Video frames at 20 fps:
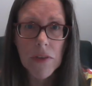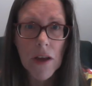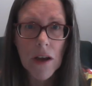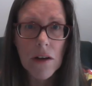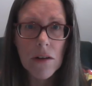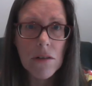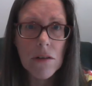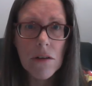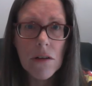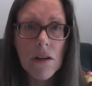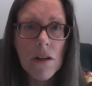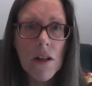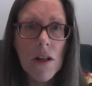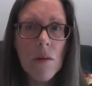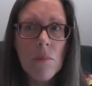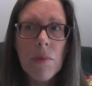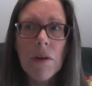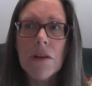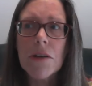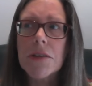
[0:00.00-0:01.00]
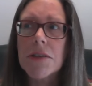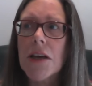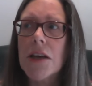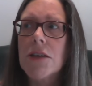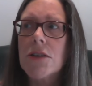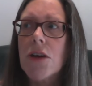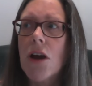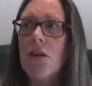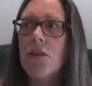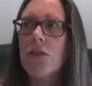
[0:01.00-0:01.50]
that because they
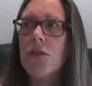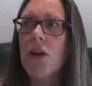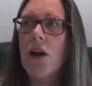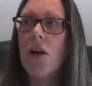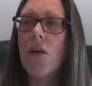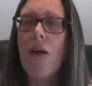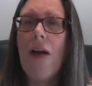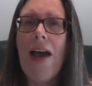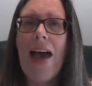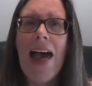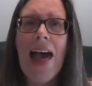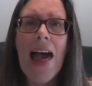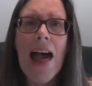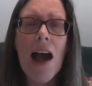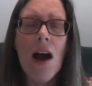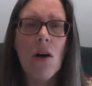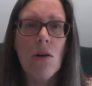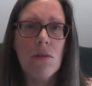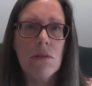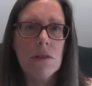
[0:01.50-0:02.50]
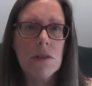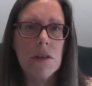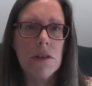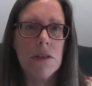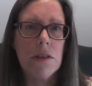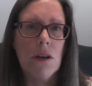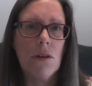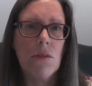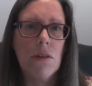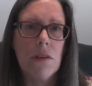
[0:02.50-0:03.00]
don't know how to
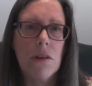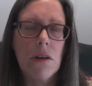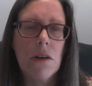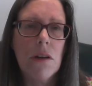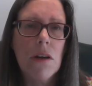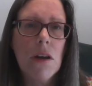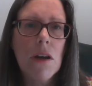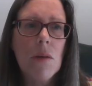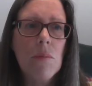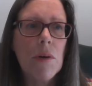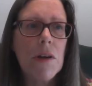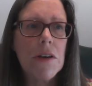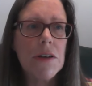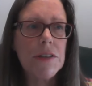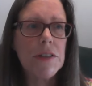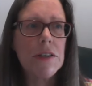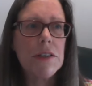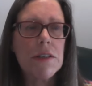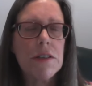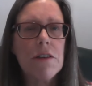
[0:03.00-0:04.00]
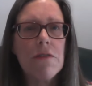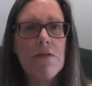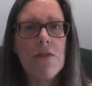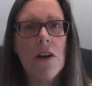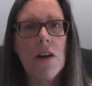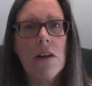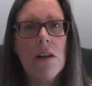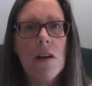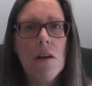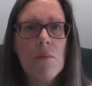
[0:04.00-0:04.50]
deal with it because it's
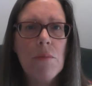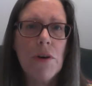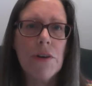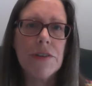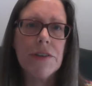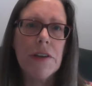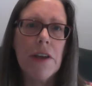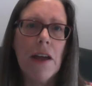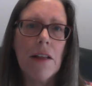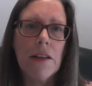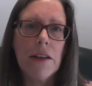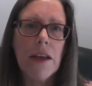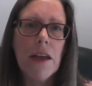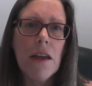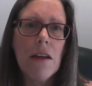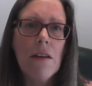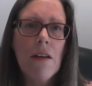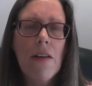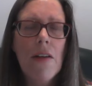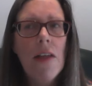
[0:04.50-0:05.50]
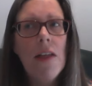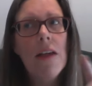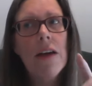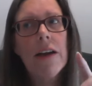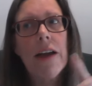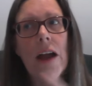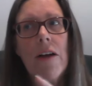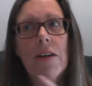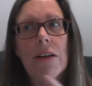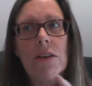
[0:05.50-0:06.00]
different personality
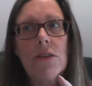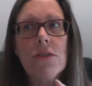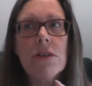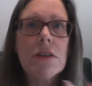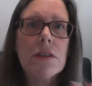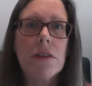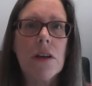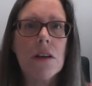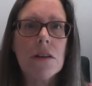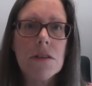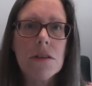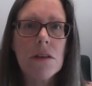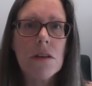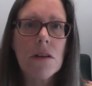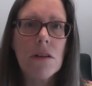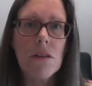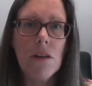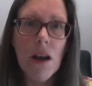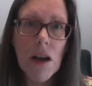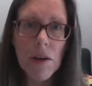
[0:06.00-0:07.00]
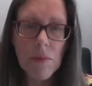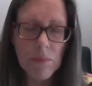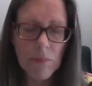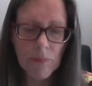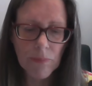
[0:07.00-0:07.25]
characteristics, right?